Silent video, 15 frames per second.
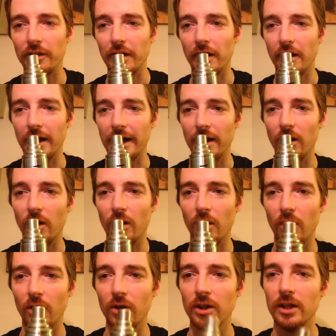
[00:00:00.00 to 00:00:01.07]
there at
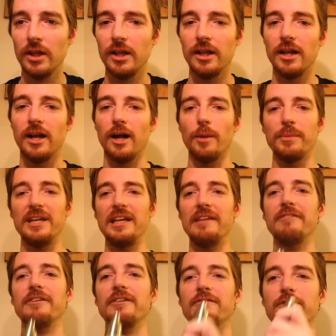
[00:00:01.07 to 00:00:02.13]
all.
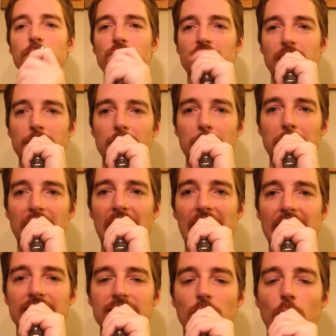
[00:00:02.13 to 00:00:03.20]
Even if you tip it
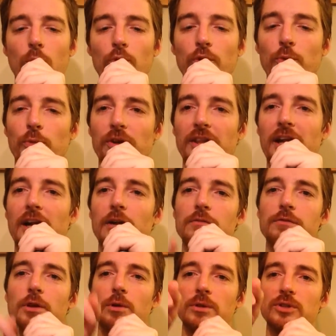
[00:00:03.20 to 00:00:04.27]
back to hold it where the
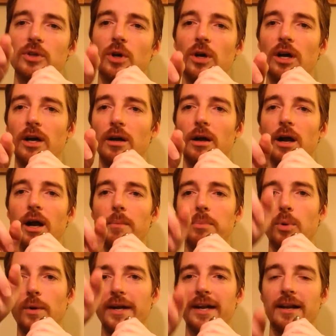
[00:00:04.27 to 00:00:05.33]
airflow is
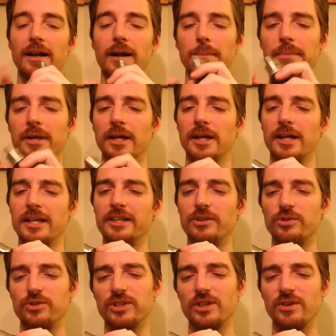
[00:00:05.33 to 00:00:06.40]
pointed up, you
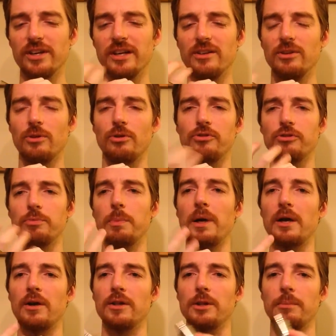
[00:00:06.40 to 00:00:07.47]
still get a little
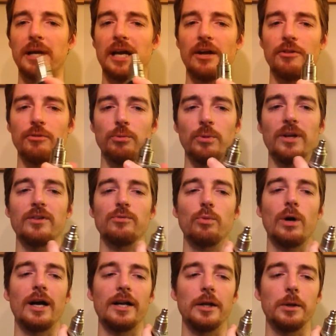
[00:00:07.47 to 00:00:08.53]
sputter in the mouth when it's
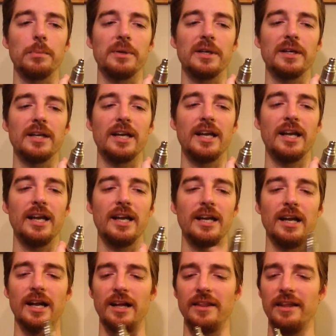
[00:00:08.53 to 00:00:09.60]
wide open, and
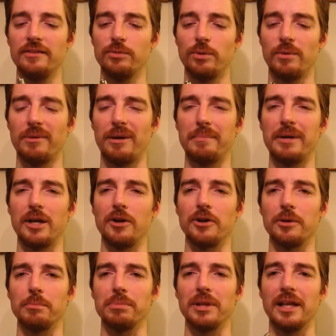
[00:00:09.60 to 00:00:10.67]
that's one of my bigger
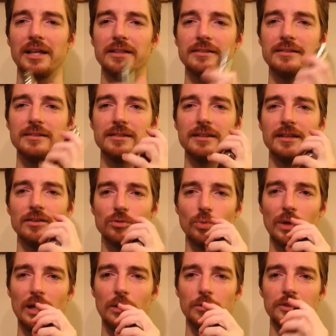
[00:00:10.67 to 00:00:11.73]
complaints as
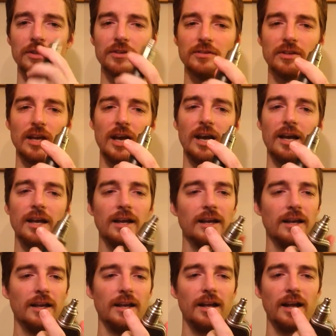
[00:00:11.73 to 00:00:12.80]
well with this guy.
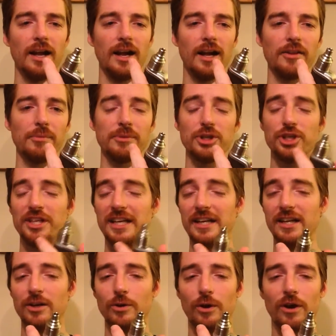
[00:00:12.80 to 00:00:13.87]
The
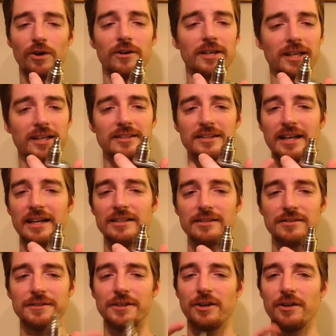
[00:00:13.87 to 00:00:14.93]
machining quality is
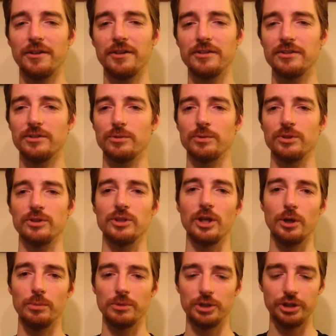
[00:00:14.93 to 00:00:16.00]
excellent on this. There was
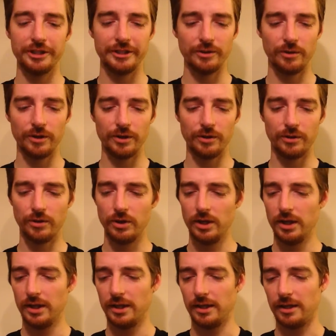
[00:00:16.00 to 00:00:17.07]
no machine oil.
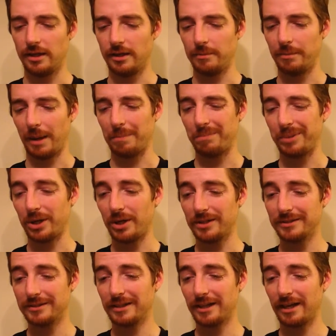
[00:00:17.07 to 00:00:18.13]
My
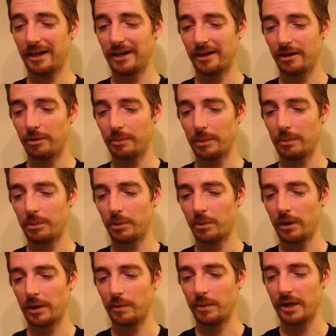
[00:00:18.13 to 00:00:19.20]
boss got it. I remember
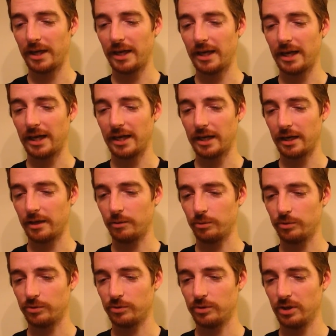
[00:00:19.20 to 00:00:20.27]
right when he got it, it
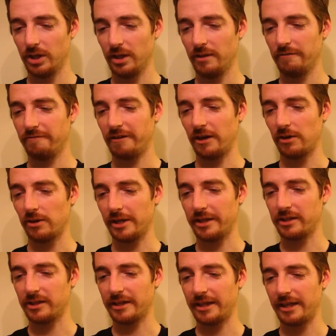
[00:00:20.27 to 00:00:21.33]
was fairly
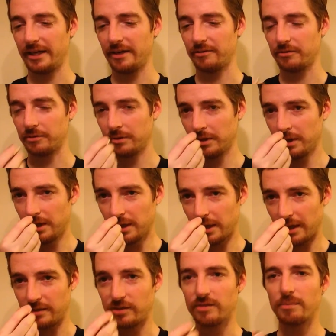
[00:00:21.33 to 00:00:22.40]
clean
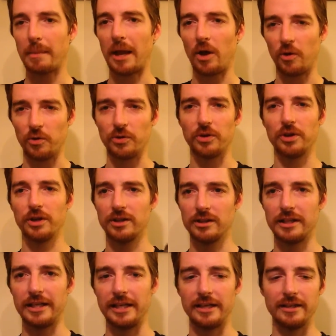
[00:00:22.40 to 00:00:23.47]
and smelled
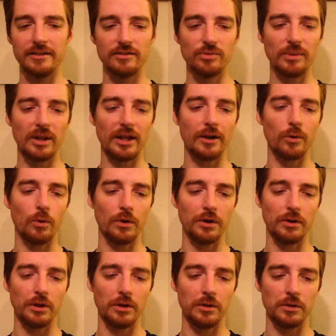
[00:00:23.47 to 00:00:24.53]
clean. Didn't smell like
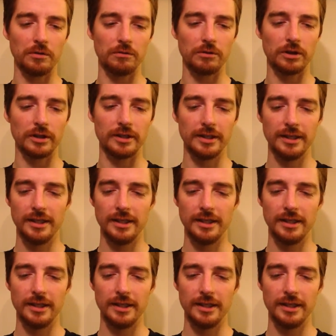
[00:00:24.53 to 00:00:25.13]
oil all over it.